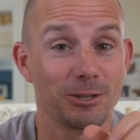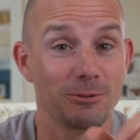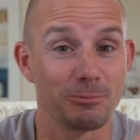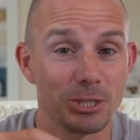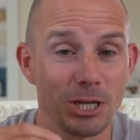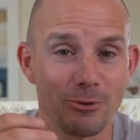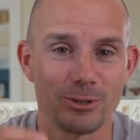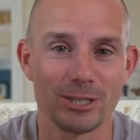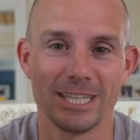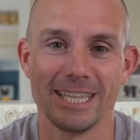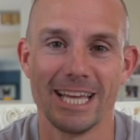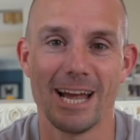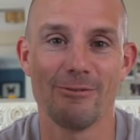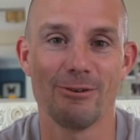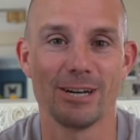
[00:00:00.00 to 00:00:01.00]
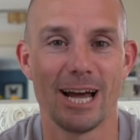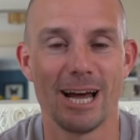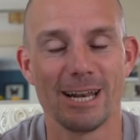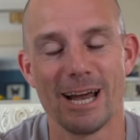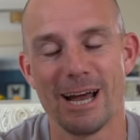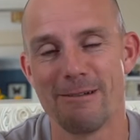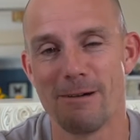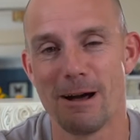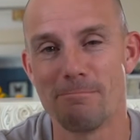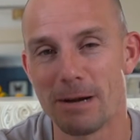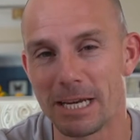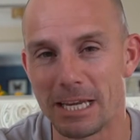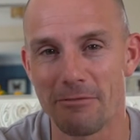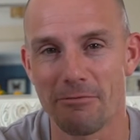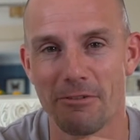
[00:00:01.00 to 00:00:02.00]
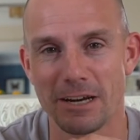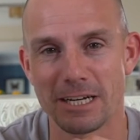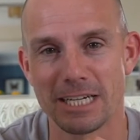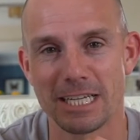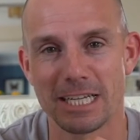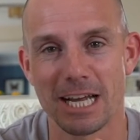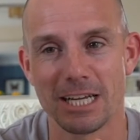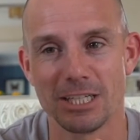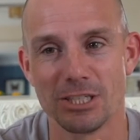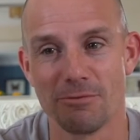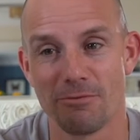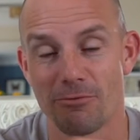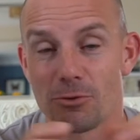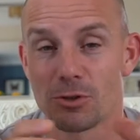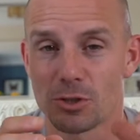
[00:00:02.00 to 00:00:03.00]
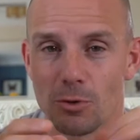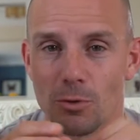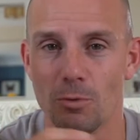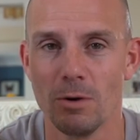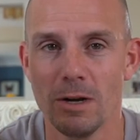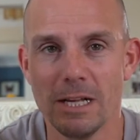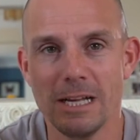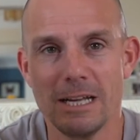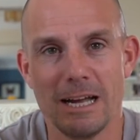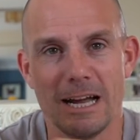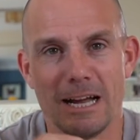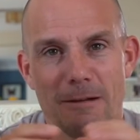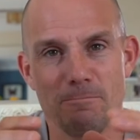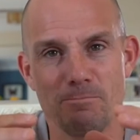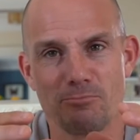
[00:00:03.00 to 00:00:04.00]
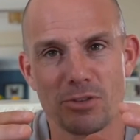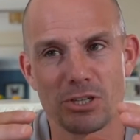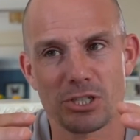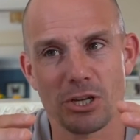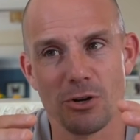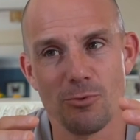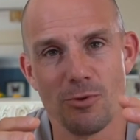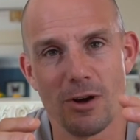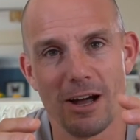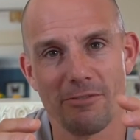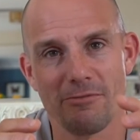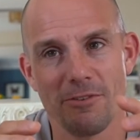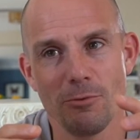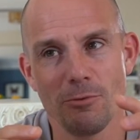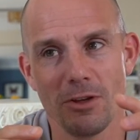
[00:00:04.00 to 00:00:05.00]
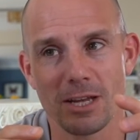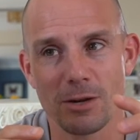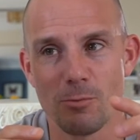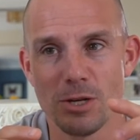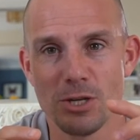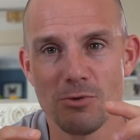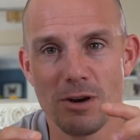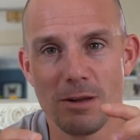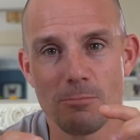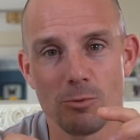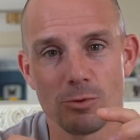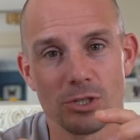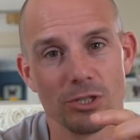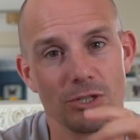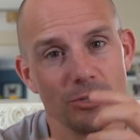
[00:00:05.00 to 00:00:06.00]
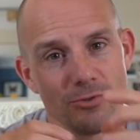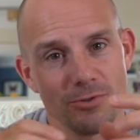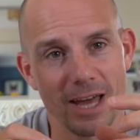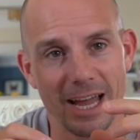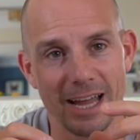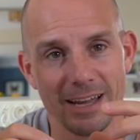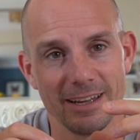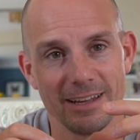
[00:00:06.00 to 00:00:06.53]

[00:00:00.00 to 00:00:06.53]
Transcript: jokes in there and make it fun and engaging for us all. So I feel like when you're able to do that,